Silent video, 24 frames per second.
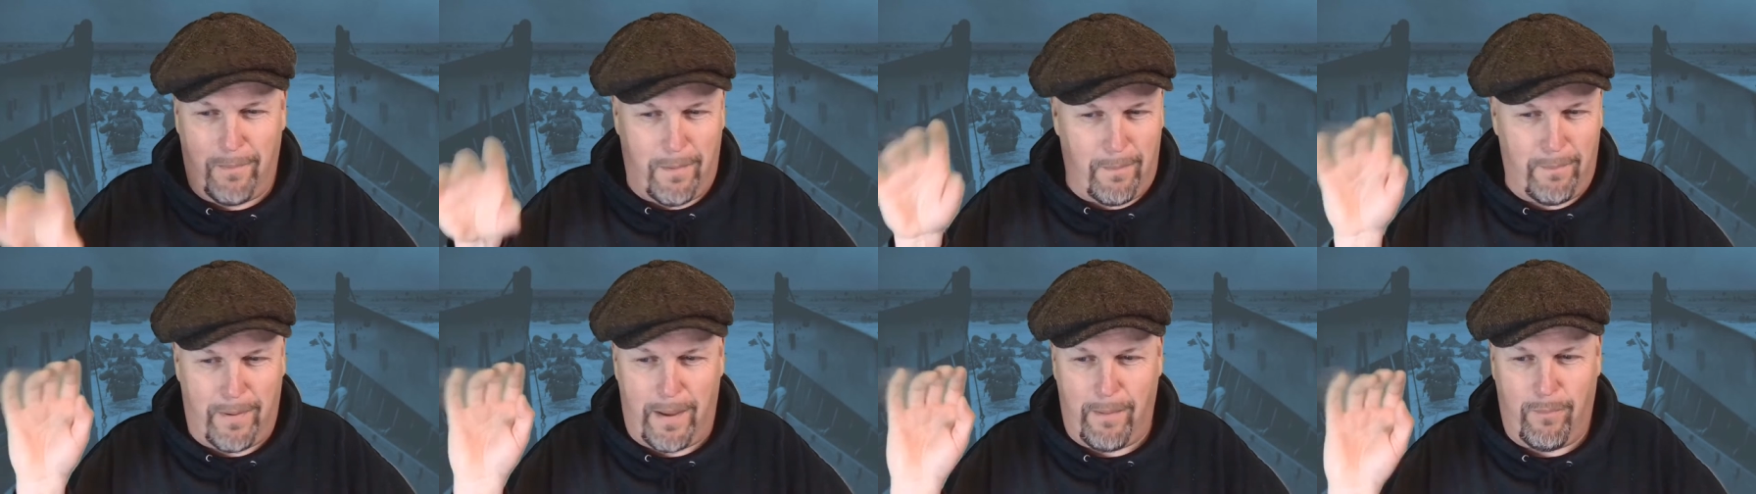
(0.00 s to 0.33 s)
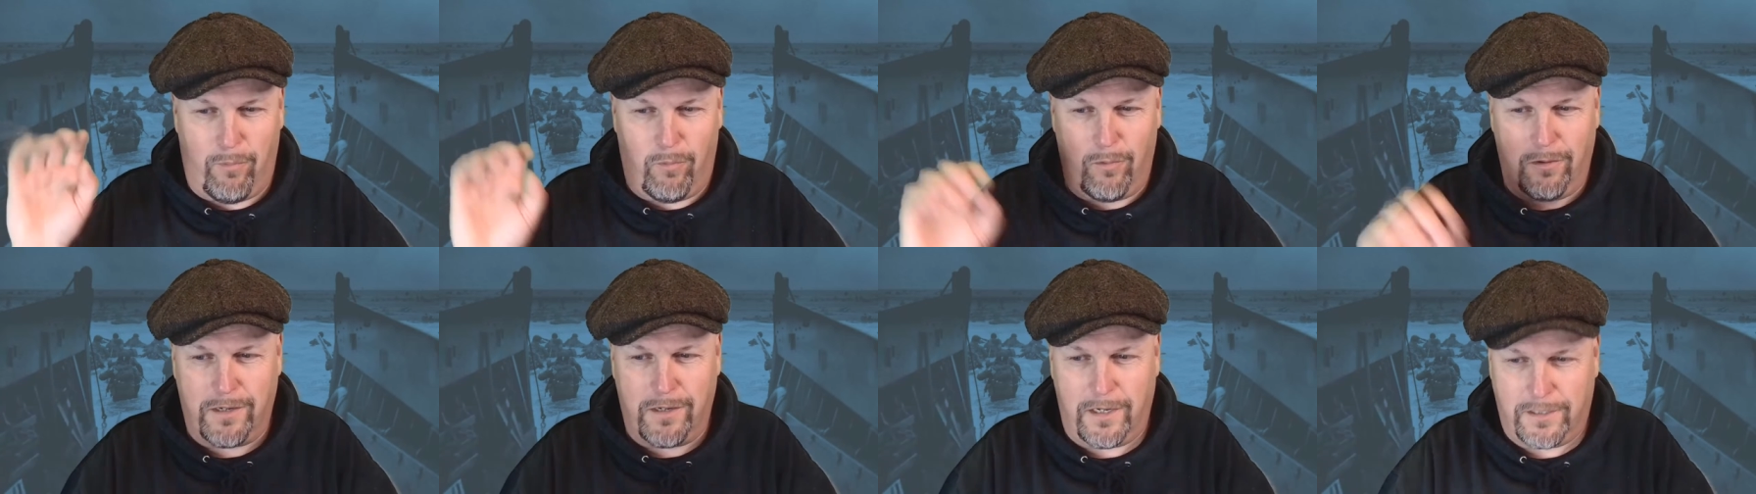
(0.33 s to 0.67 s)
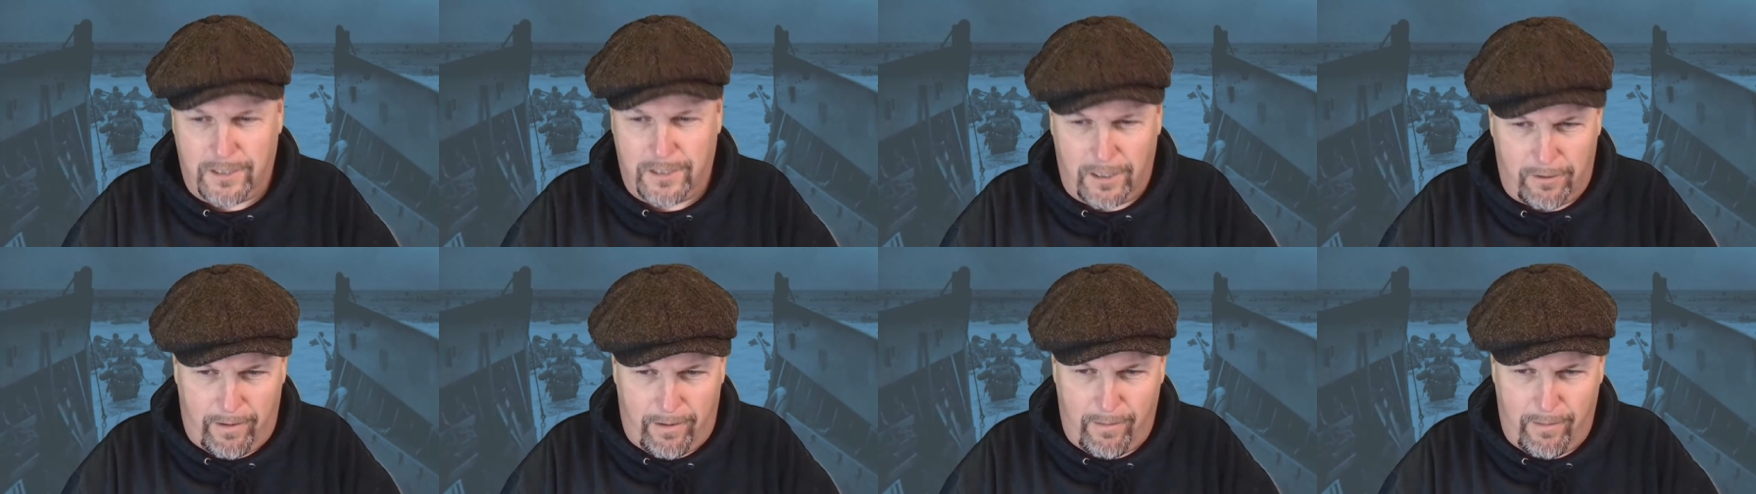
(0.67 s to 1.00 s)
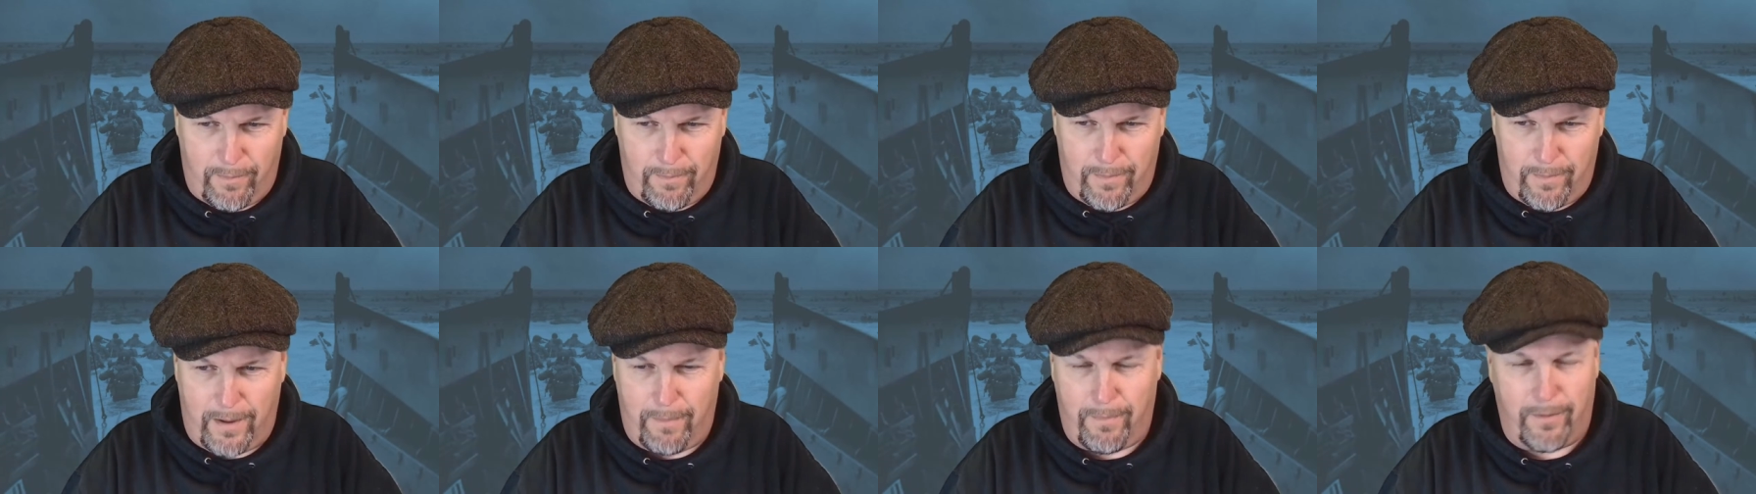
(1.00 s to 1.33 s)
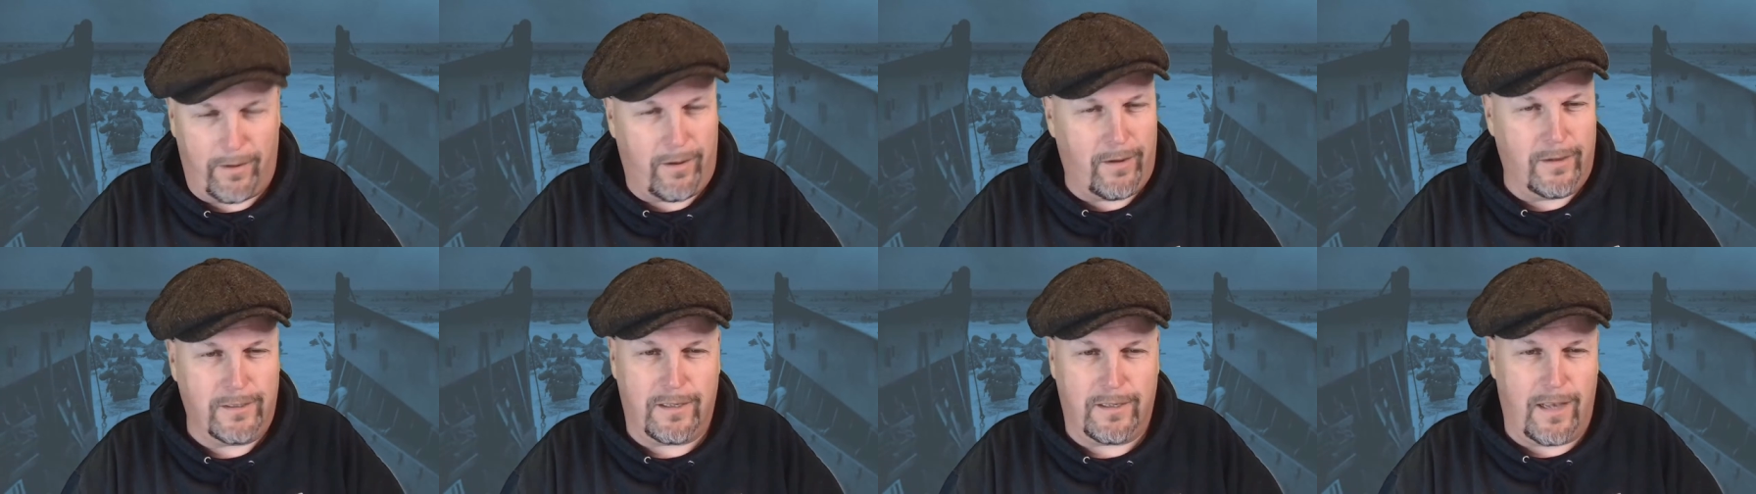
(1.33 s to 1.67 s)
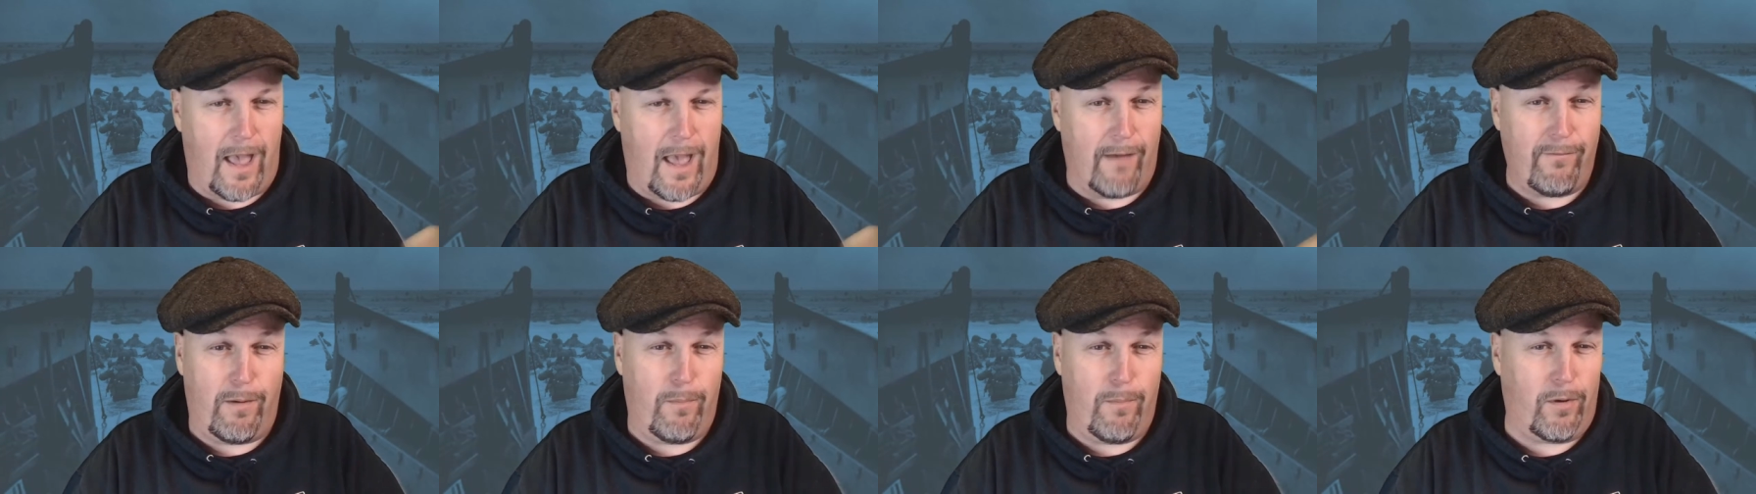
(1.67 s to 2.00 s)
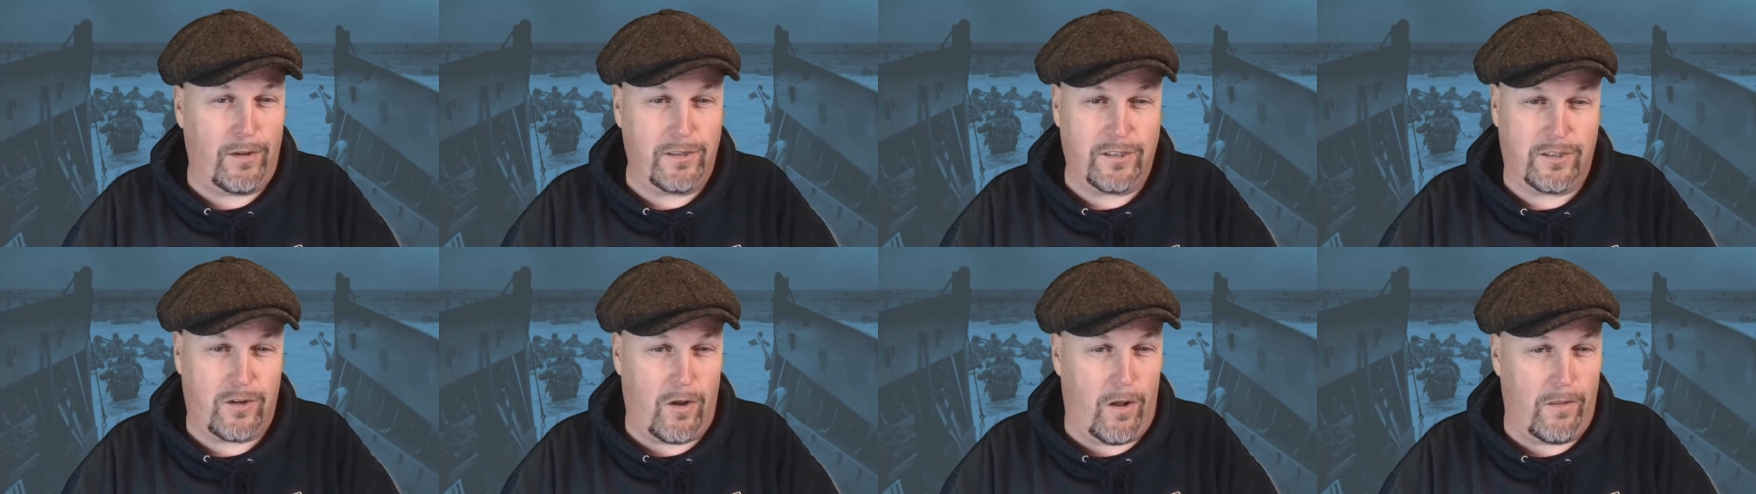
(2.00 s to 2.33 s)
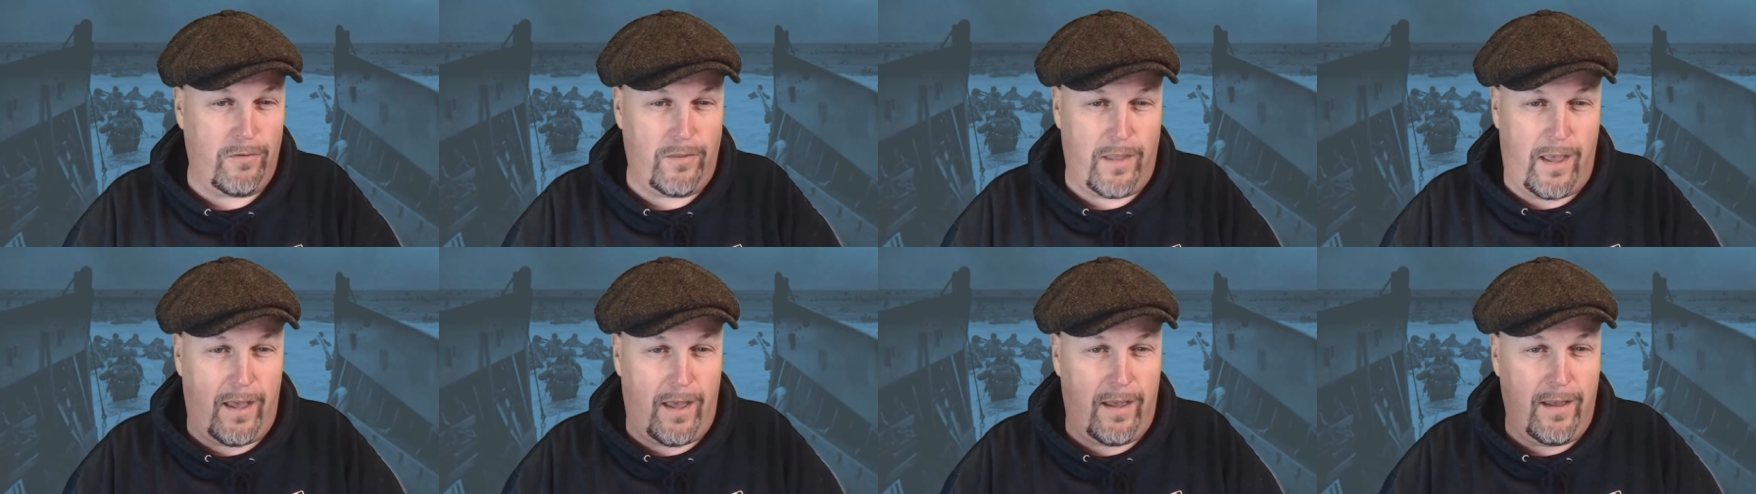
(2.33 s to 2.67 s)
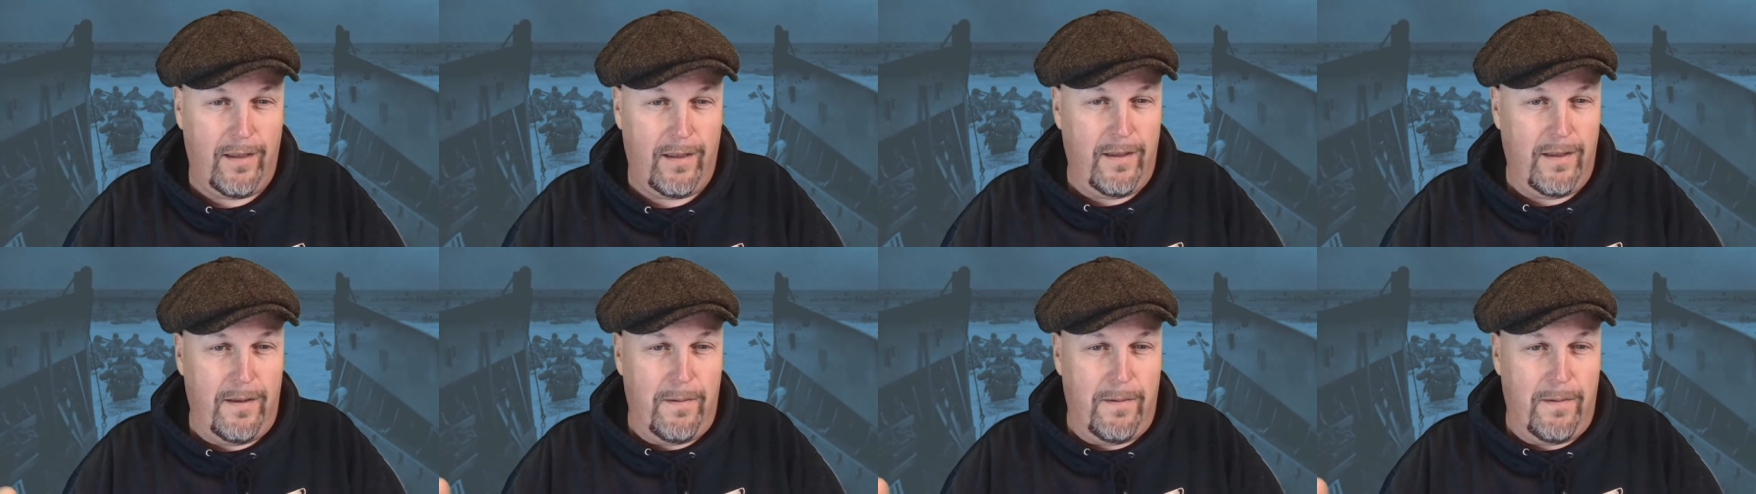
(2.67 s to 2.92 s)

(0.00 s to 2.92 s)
But people will disagree with me because everybody's got their